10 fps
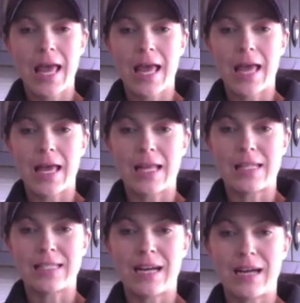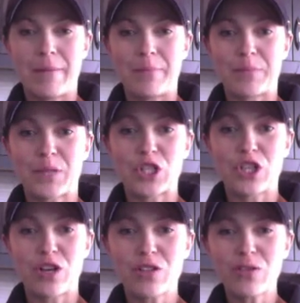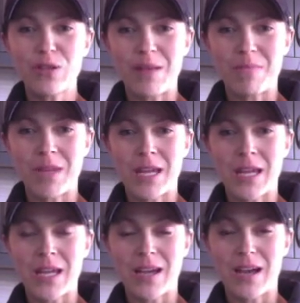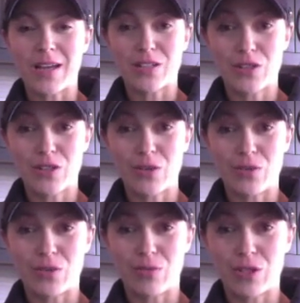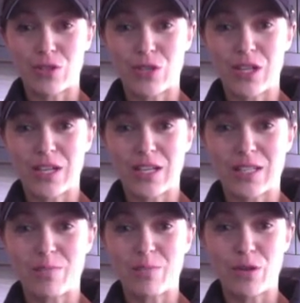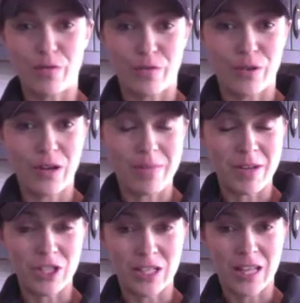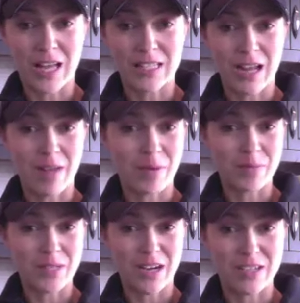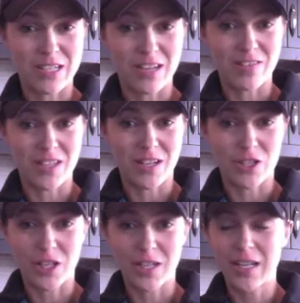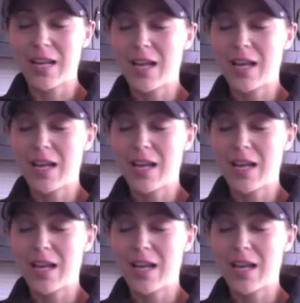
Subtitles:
And she also lent me a suit, which is beautiful. I mentioned last time I'm scared to even touch it.